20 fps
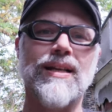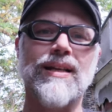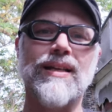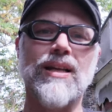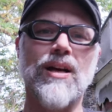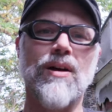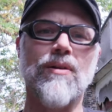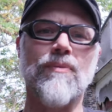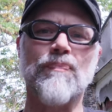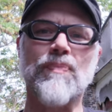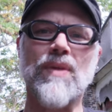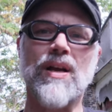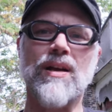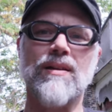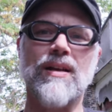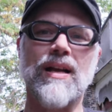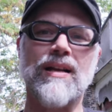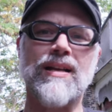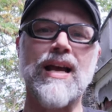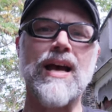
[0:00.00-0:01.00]

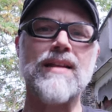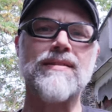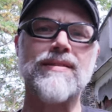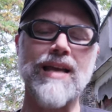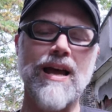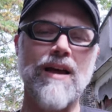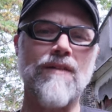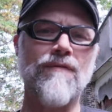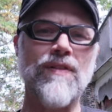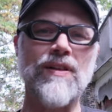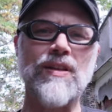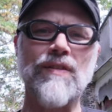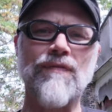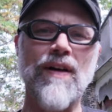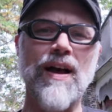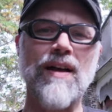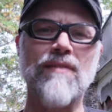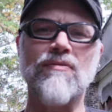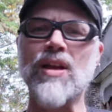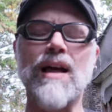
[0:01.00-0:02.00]
a cut down
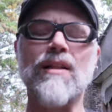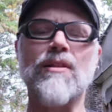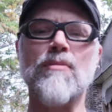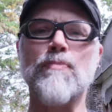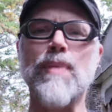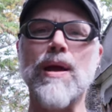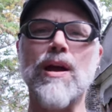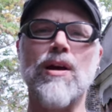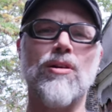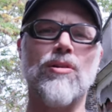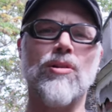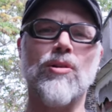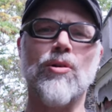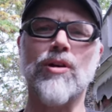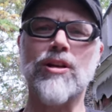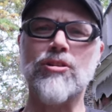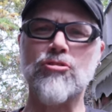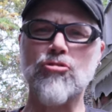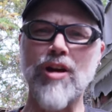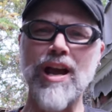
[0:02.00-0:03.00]
55-gallon barrel
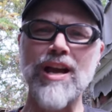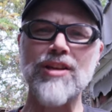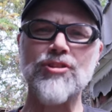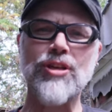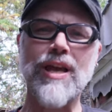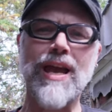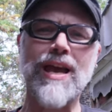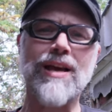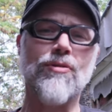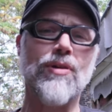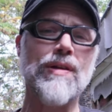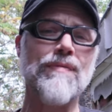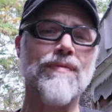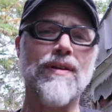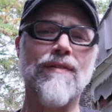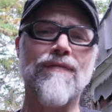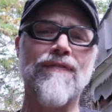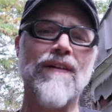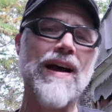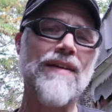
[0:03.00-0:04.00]
or a trash can, or
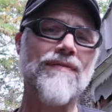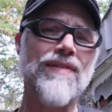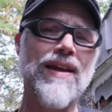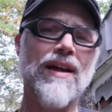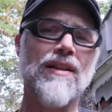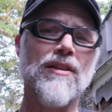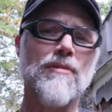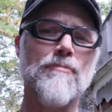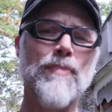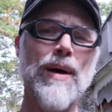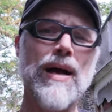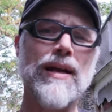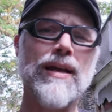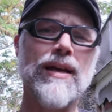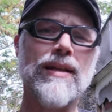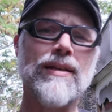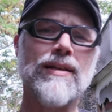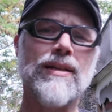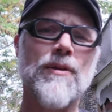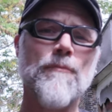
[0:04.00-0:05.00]
even a 5-gallon
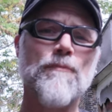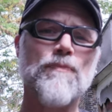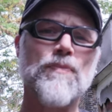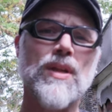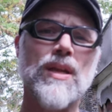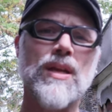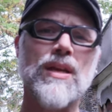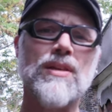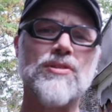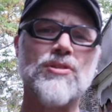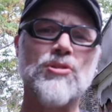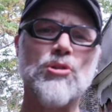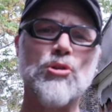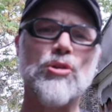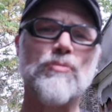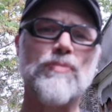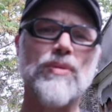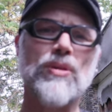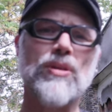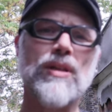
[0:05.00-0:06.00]
bucket is
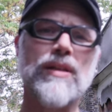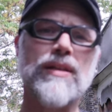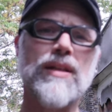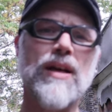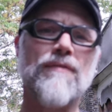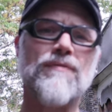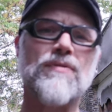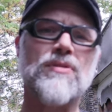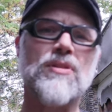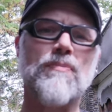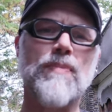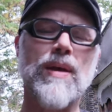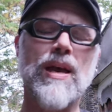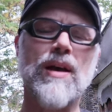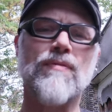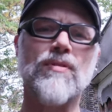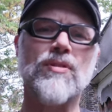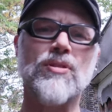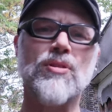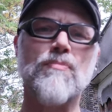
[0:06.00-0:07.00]
suitable enough to be
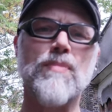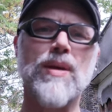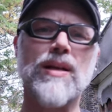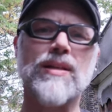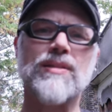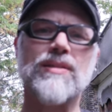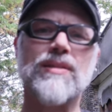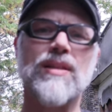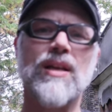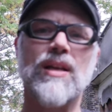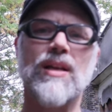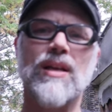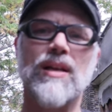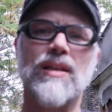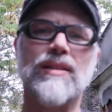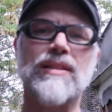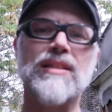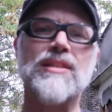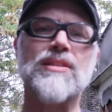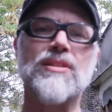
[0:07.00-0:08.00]
able to mix
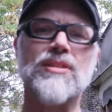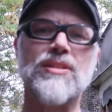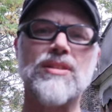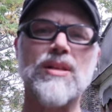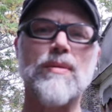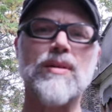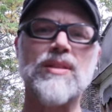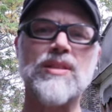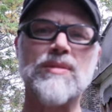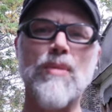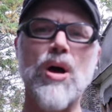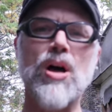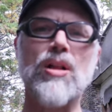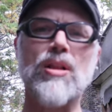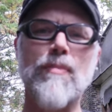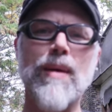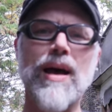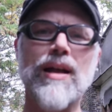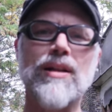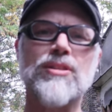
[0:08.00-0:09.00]
at least a
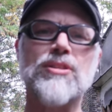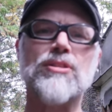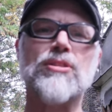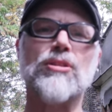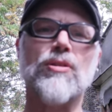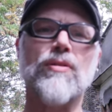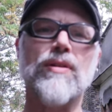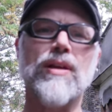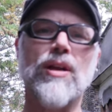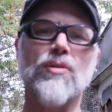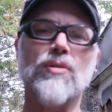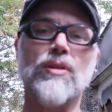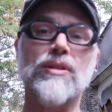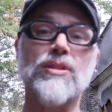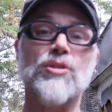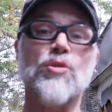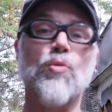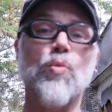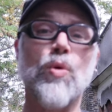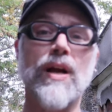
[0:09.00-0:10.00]
small amount of slurry, or at
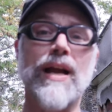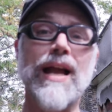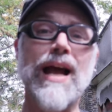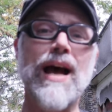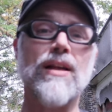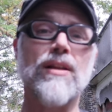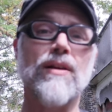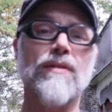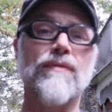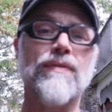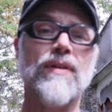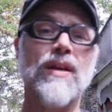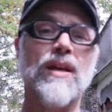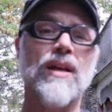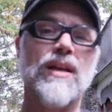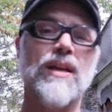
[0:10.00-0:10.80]
least to work out of.